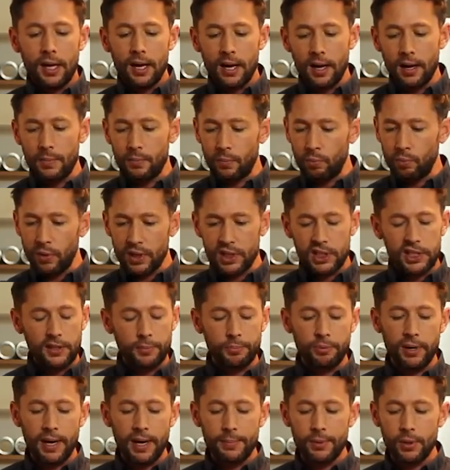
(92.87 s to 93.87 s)
Once
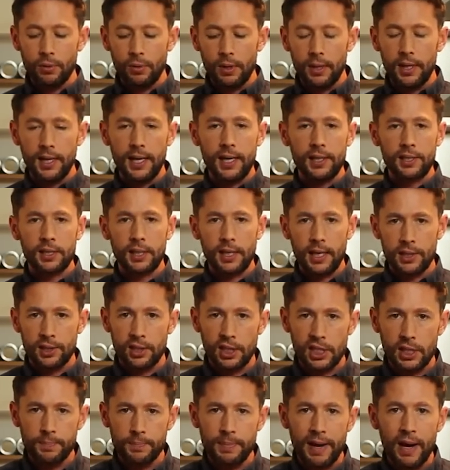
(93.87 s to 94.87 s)
you've prepped all of this,
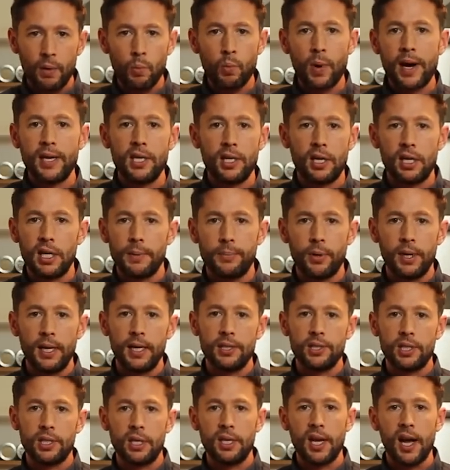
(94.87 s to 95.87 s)
it's just about when you're going to put
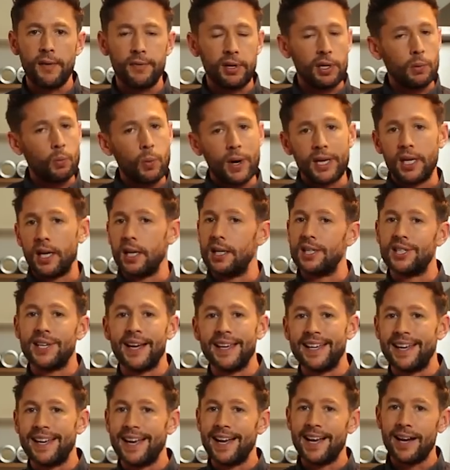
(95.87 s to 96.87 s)
it into the oven and when you're going to
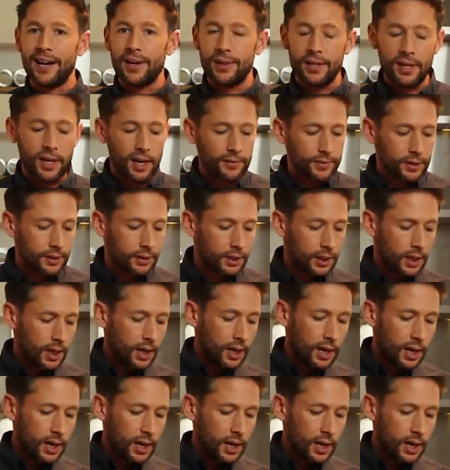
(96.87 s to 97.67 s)
take it out of the oven.